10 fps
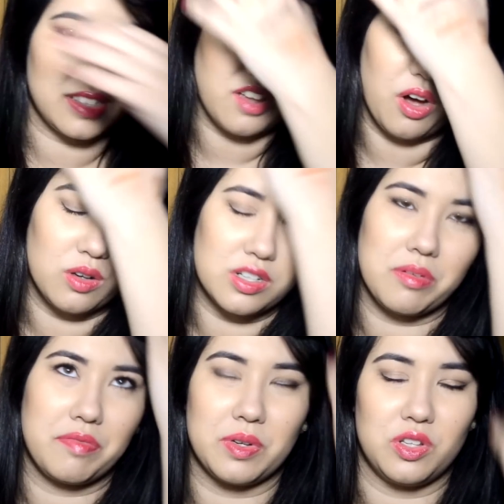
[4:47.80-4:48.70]
whole time
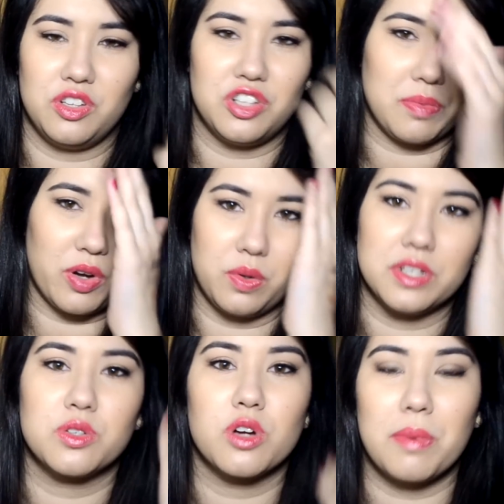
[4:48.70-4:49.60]
I've been on YouTube, I
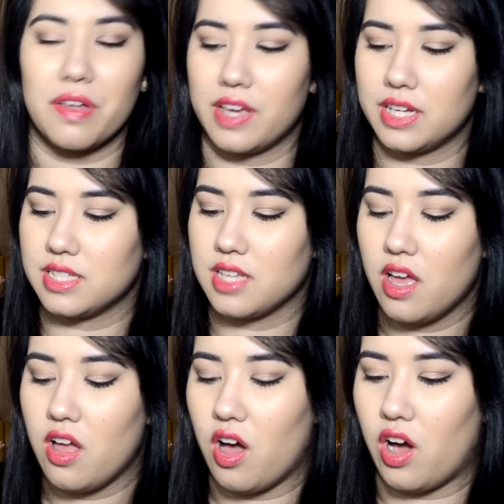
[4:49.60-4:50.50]
always talk about this.
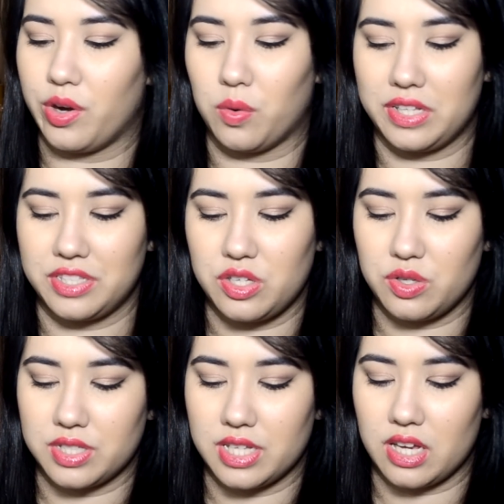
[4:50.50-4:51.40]
I always
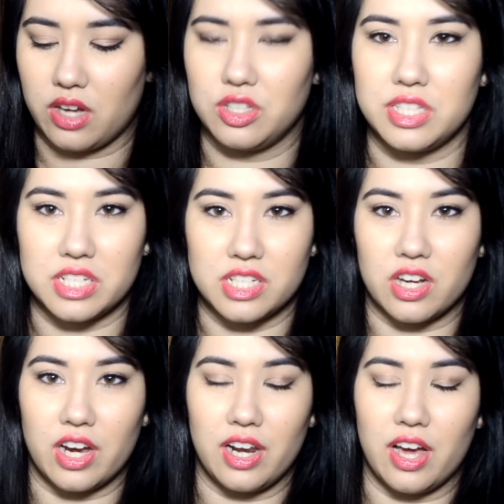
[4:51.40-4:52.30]
use it. I use it to
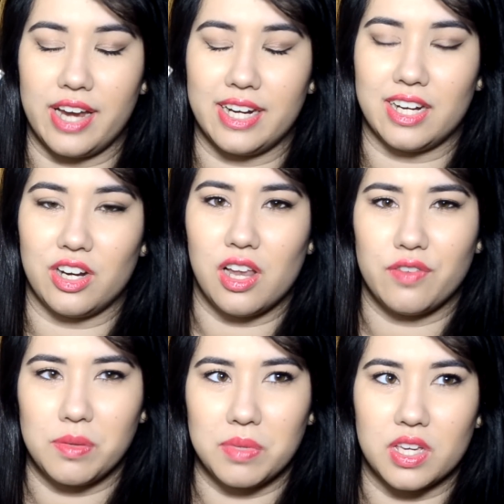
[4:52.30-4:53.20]
tight line, and I love
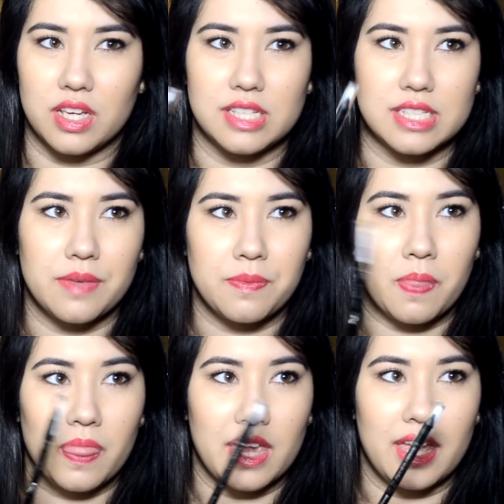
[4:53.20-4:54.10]
it because
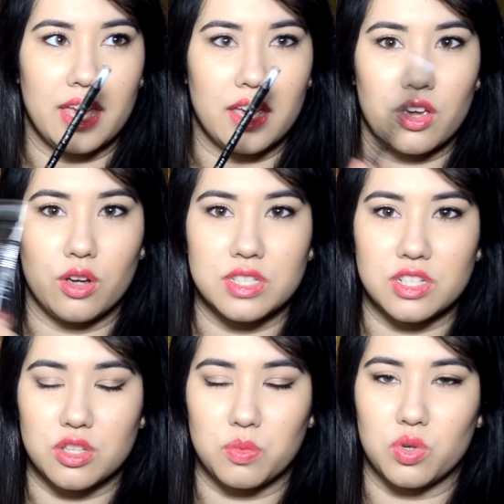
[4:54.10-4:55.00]
it goes
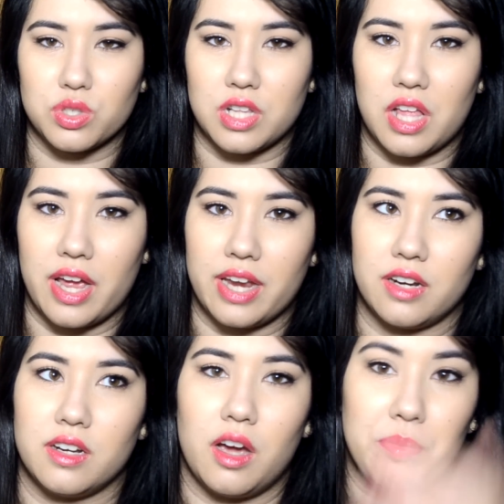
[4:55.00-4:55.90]
into the waterline.
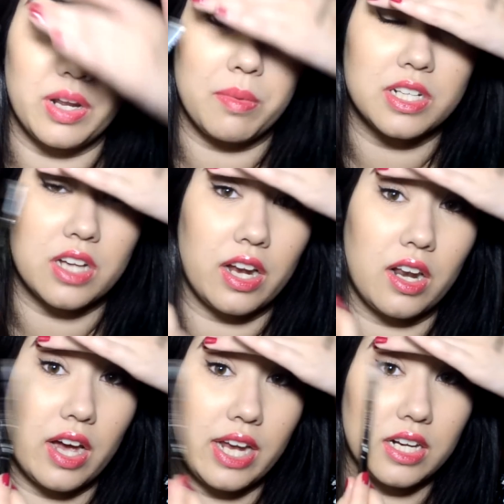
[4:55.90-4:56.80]
I put it in my tight
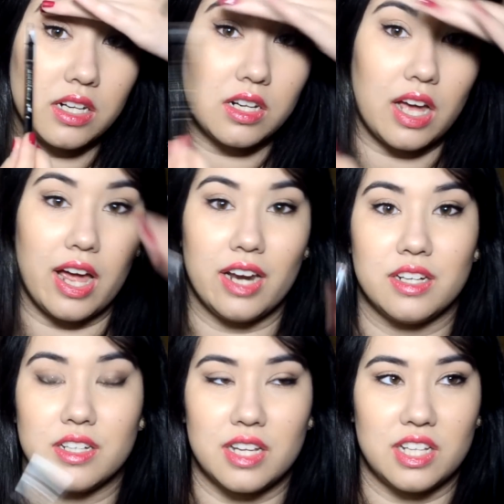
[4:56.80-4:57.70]
line,
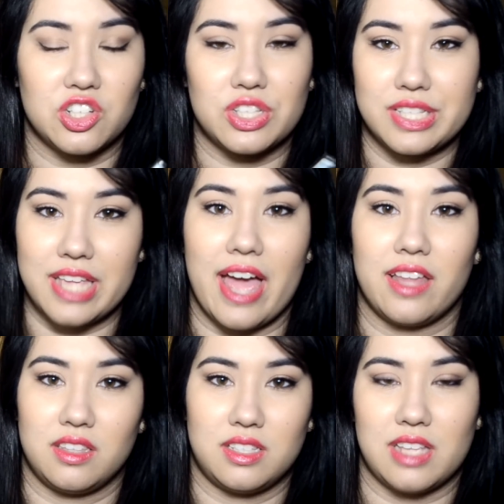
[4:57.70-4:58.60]
and it just
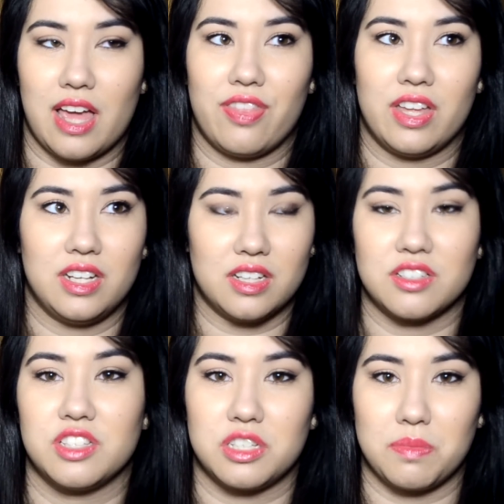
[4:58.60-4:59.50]
sets, and then it
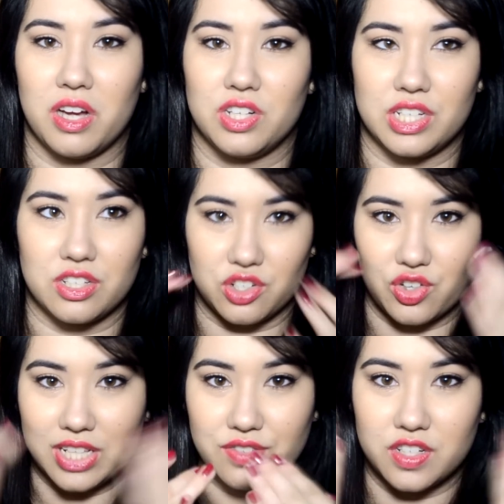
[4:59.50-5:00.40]
doesn't smudge, it doesn't
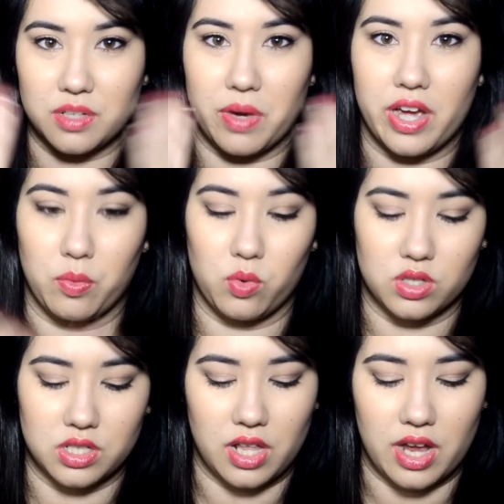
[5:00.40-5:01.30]
transfer to my
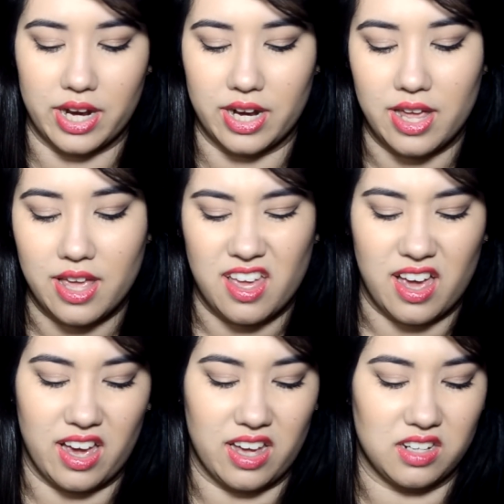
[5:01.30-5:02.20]
waterline,
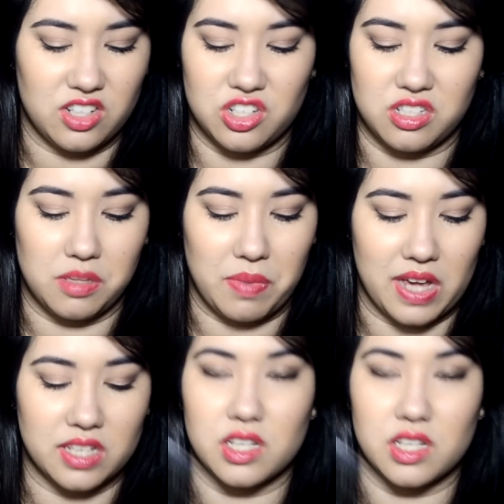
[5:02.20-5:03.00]
and it's just the best.